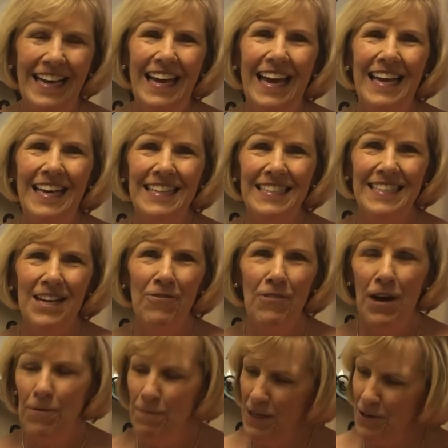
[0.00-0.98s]
and so
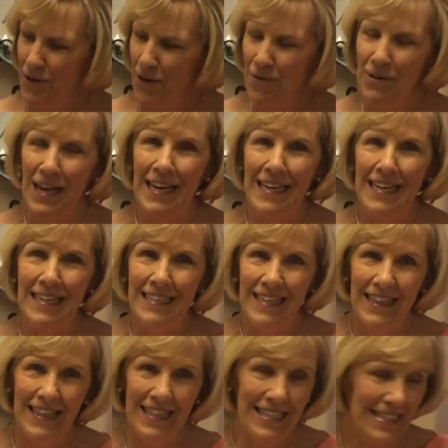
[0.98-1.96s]
I'll be donating
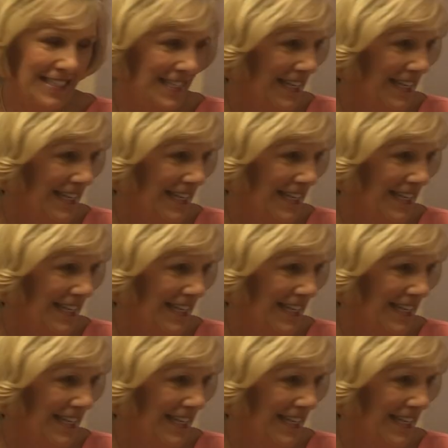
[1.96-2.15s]
this